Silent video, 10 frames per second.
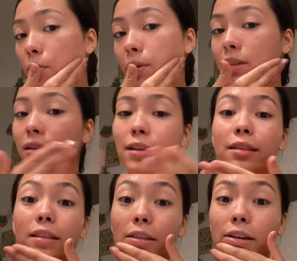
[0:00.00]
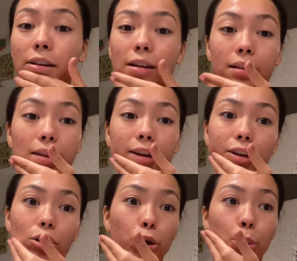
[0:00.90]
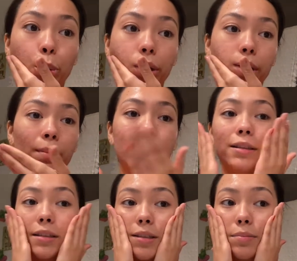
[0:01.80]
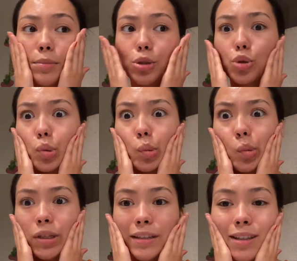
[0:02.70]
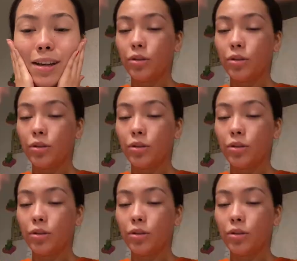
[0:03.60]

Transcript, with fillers: but it's not thick like a cream. It's in between.